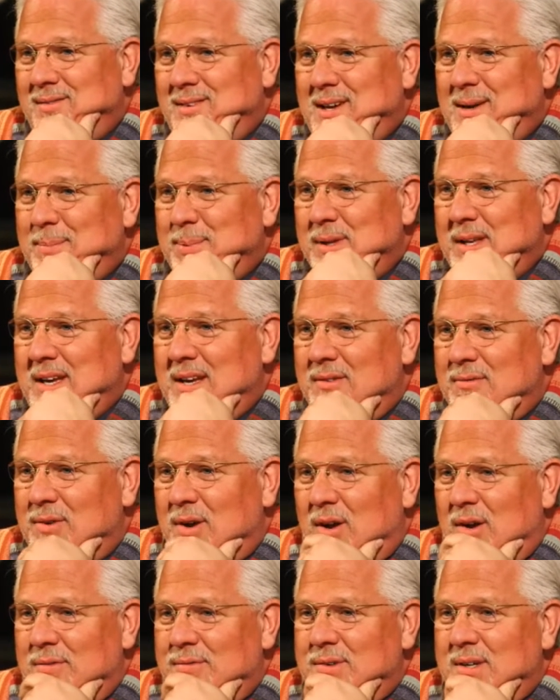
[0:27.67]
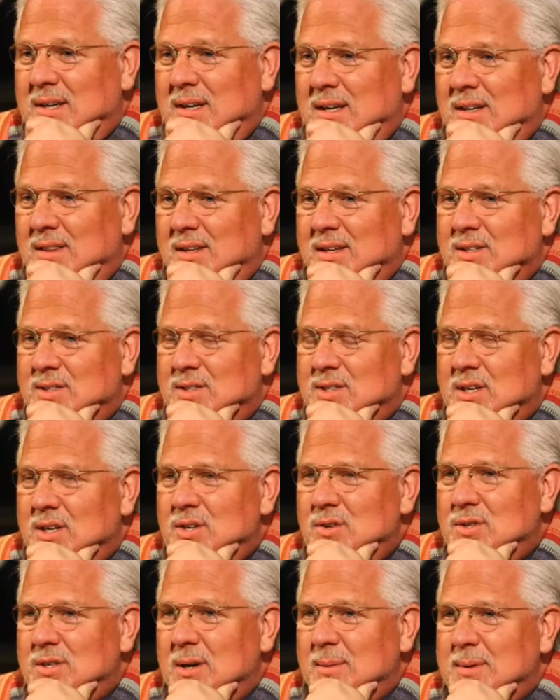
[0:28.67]
deeply involved in this.
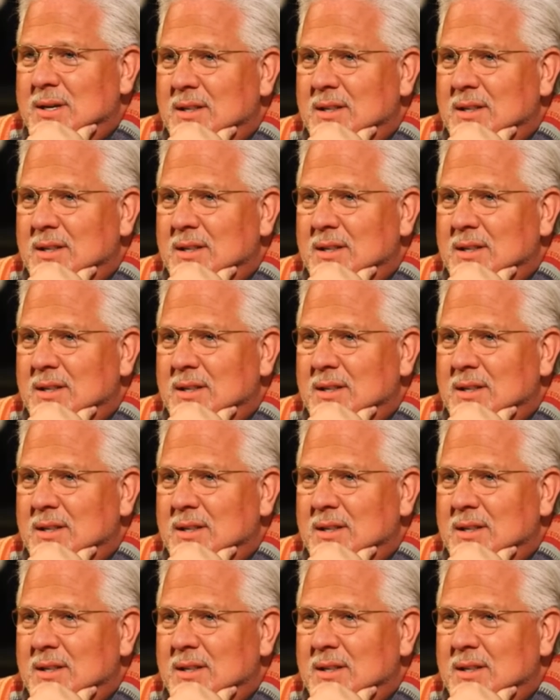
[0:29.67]
Can you tell me a